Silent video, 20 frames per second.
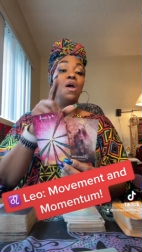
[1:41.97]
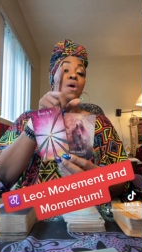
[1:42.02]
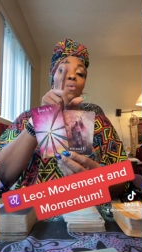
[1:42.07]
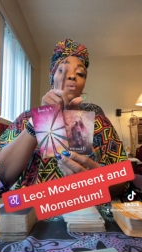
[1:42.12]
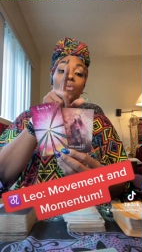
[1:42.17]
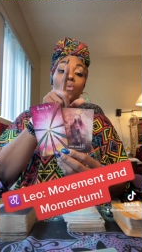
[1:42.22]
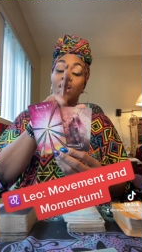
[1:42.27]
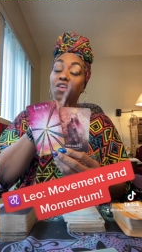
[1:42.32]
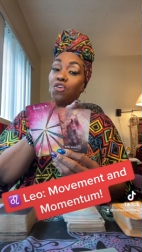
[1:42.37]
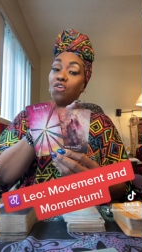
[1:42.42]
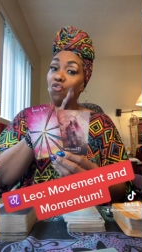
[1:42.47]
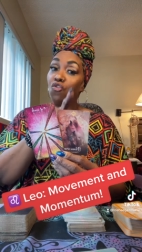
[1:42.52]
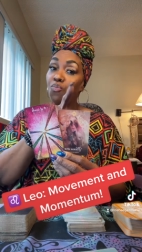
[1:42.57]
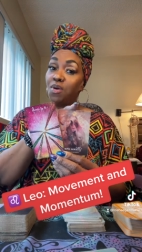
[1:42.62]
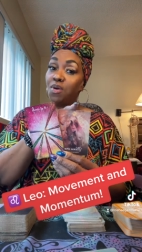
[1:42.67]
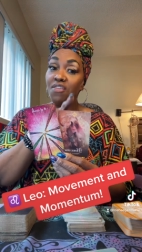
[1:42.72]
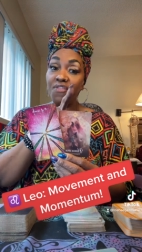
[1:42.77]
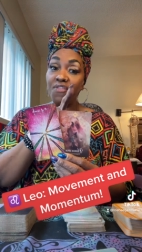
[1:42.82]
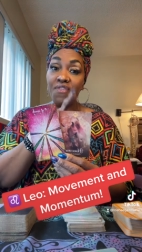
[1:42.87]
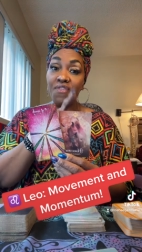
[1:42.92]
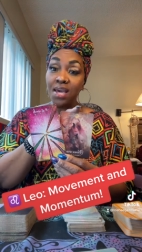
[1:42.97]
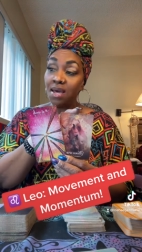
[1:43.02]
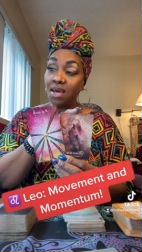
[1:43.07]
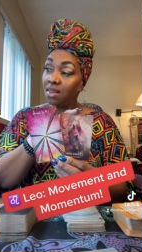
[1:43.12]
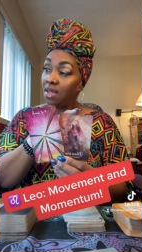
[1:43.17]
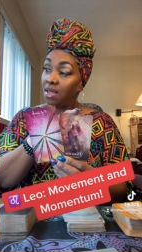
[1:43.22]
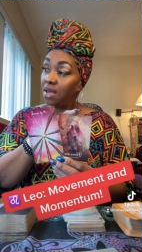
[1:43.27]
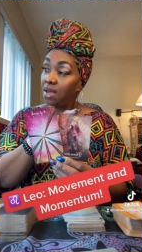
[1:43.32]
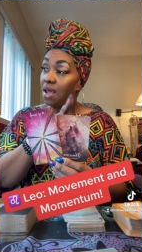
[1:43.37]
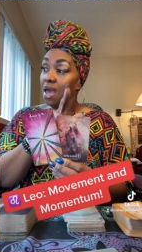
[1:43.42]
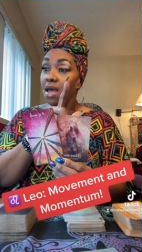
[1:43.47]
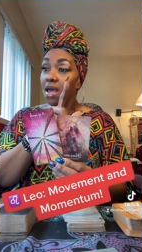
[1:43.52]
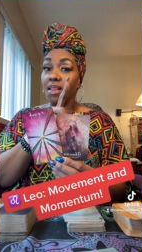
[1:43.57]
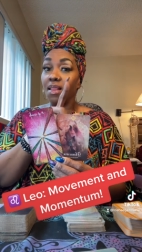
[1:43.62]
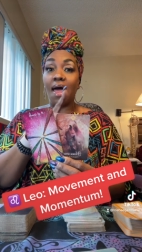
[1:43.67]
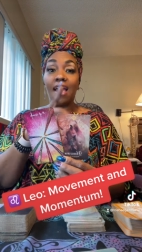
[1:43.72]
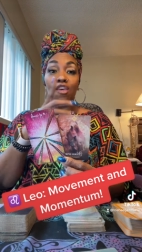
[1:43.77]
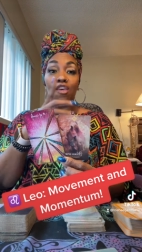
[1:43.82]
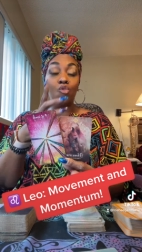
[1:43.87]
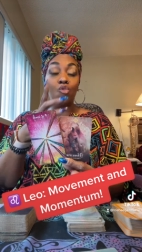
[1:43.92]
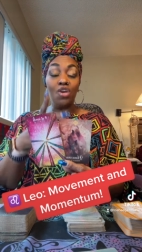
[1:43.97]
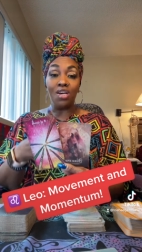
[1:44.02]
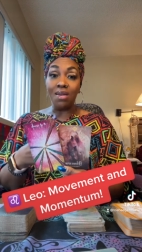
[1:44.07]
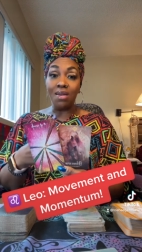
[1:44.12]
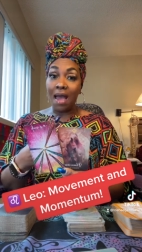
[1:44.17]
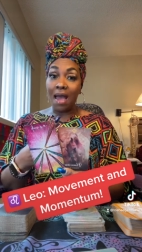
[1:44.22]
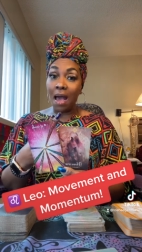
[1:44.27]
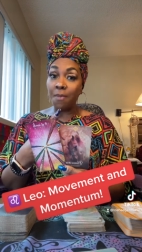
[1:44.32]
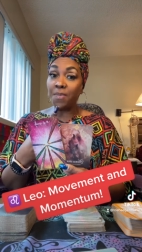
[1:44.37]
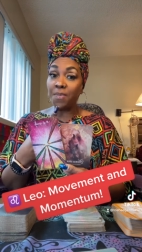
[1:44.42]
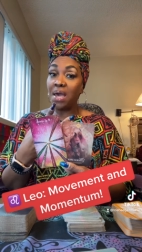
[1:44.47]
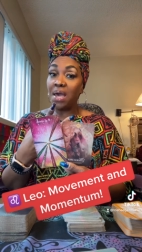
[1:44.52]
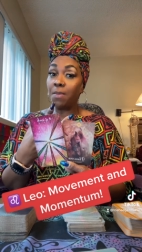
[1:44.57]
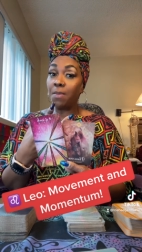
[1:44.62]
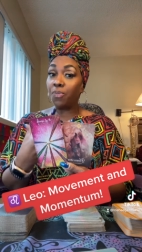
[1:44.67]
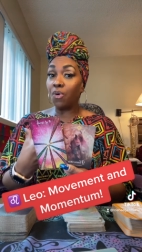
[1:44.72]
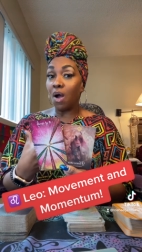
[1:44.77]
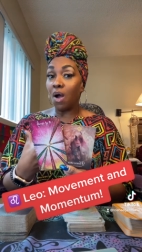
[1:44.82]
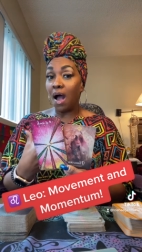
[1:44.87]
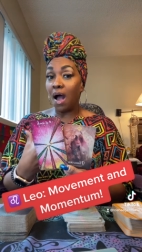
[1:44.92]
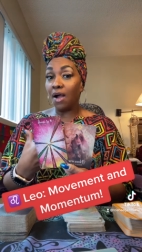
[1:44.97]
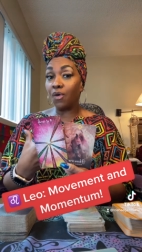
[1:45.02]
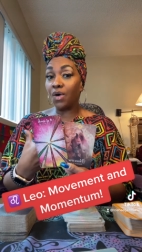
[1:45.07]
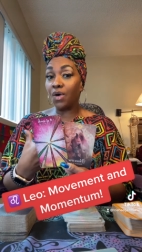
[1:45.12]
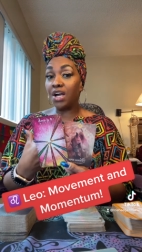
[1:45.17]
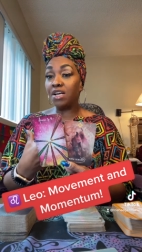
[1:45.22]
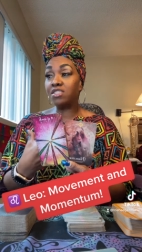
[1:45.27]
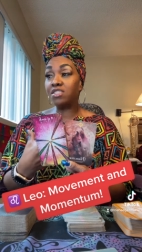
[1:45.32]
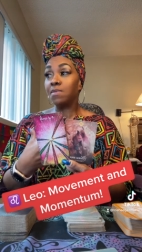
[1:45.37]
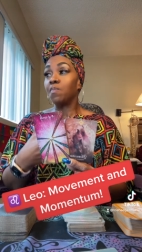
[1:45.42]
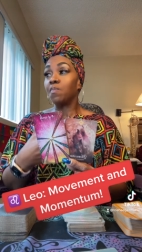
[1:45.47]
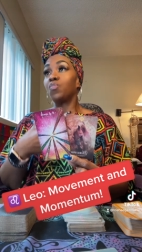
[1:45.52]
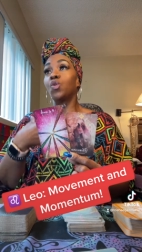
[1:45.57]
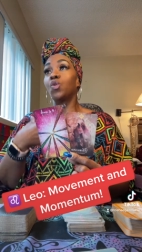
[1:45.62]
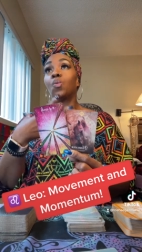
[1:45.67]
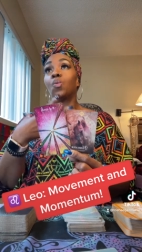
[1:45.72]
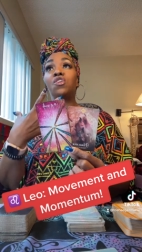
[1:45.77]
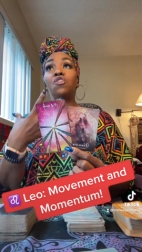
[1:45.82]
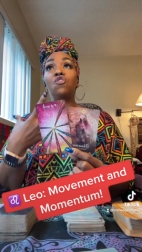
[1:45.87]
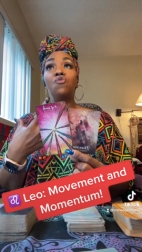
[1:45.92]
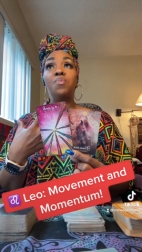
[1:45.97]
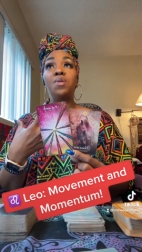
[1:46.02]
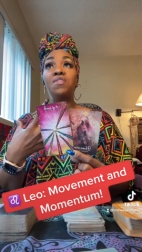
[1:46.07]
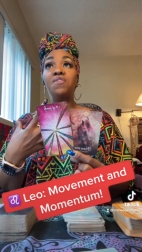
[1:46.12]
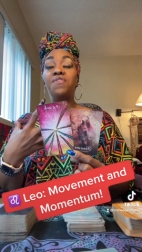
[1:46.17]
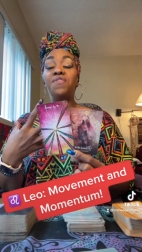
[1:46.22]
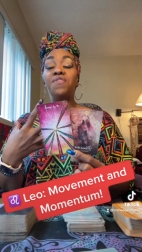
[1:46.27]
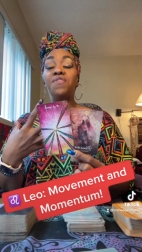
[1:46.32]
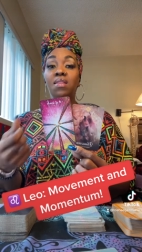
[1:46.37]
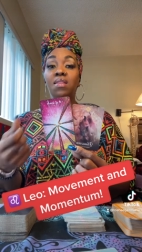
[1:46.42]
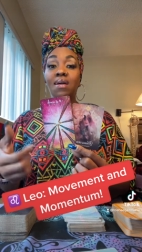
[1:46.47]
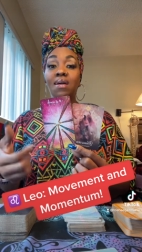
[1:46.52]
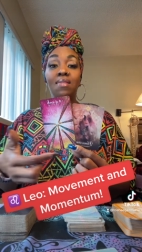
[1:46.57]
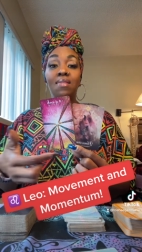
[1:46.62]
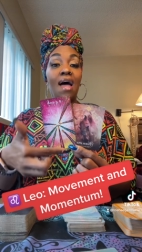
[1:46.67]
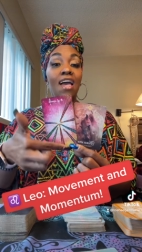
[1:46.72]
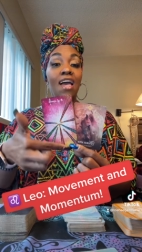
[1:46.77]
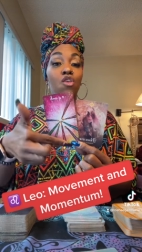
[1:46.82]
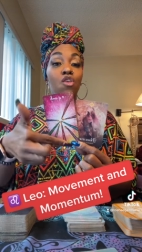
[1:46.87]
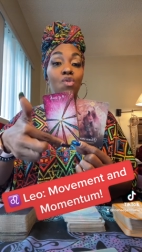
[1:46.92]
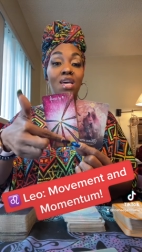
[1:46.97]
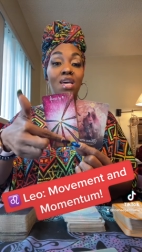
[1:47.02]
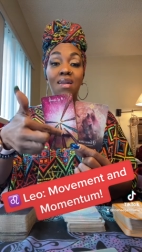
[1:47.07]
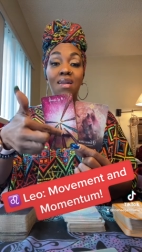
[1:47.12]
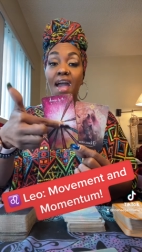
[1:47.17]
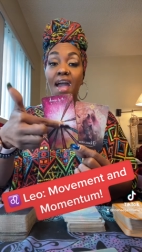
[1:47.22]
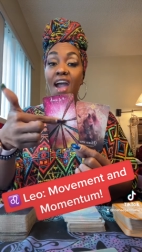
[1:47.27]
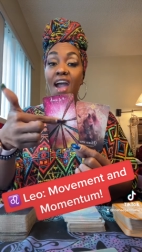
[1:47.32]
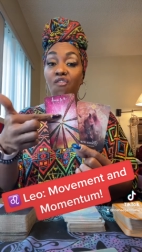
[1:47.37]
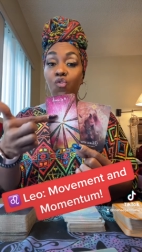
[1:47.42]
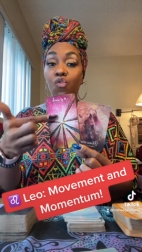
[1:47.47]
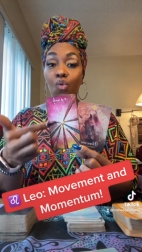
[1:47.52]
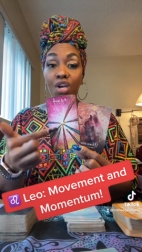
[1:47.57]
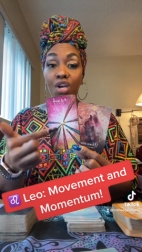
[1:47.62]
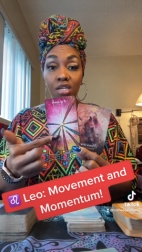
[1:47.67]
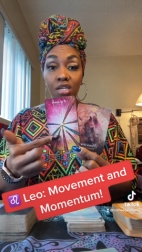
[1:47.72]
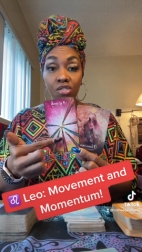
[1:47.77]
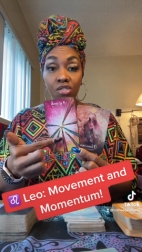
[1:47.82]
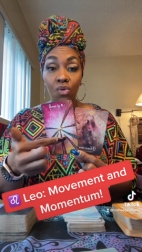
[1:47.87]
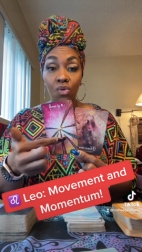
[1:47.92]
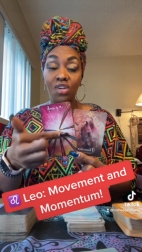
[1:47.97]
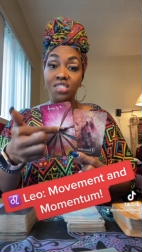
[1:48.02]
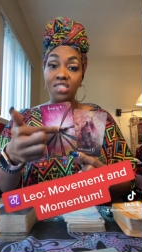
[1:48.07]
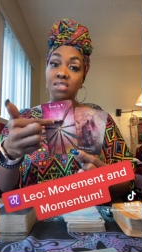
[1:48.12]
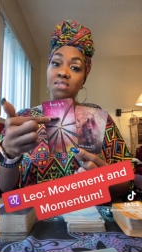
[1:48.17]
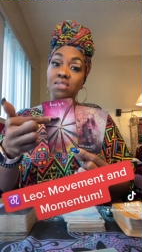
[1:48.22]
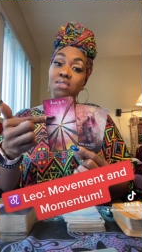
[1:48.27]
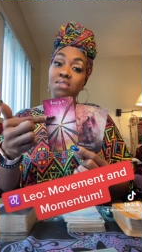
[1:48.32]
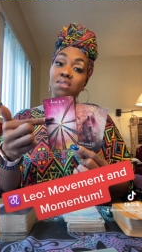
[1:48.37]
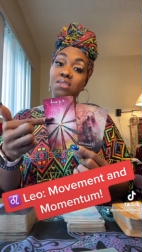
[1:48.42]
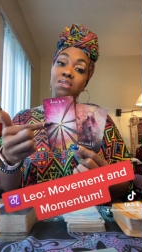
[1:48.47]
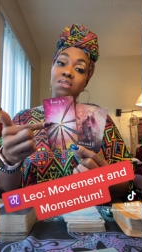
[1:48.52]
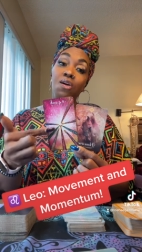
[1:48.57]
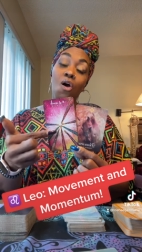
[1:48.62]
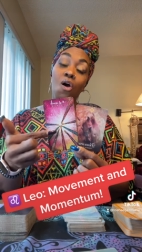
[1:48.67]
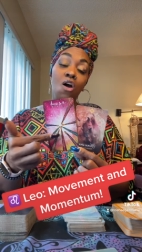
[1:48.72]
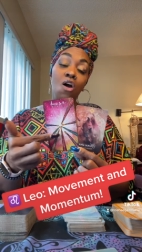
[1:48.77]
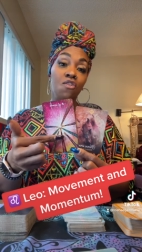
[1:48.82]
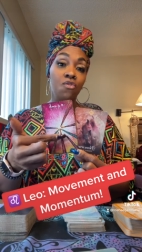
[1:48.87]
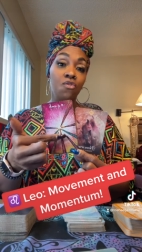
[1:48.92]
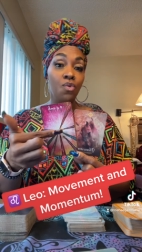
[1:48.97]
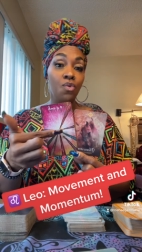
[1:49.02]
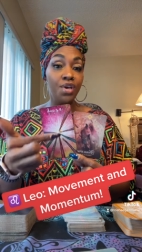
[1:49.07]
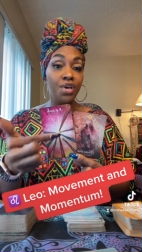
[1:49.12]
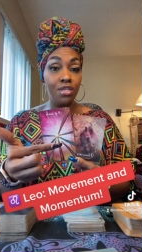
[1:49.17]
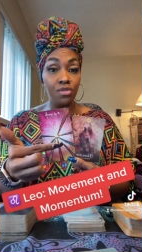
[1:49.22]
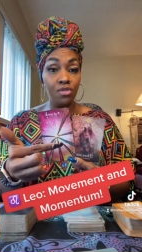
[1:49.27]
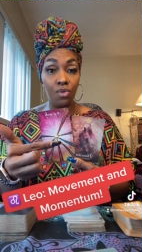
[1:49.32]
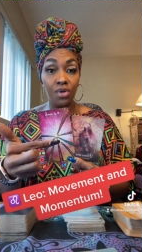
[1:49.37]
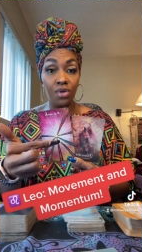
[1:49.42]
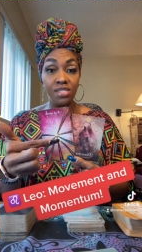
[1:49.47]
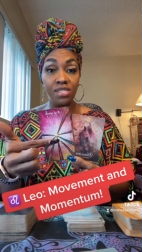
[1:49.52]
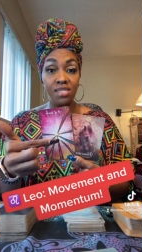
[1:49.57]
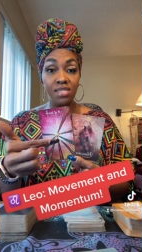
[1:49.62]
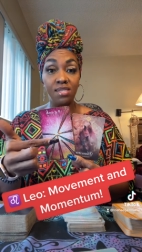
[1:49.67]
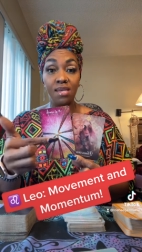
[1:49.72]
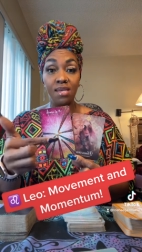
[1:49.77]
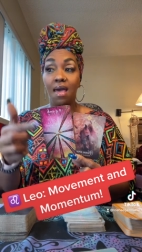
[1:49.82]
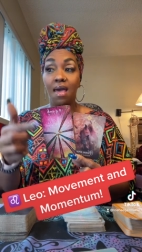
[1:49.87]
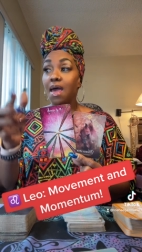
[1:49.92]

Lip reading: Where you've been feeling like you could not make progress, where you've been feeling like you didn't have resources, this is a card of resources.